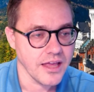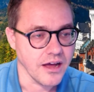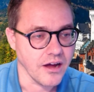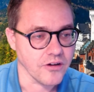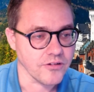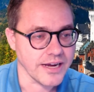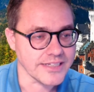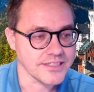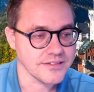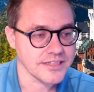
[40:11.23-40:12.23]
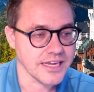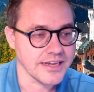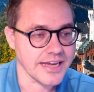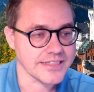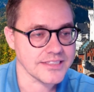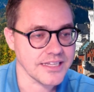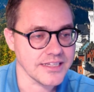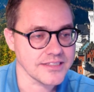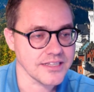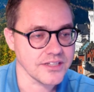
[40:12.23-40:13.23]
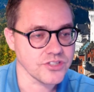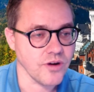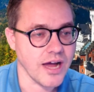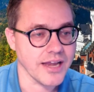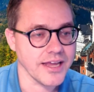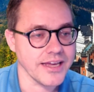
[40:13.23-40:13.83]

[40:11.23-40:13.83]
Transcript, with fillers: All right. Okay, next is uh, Johanna,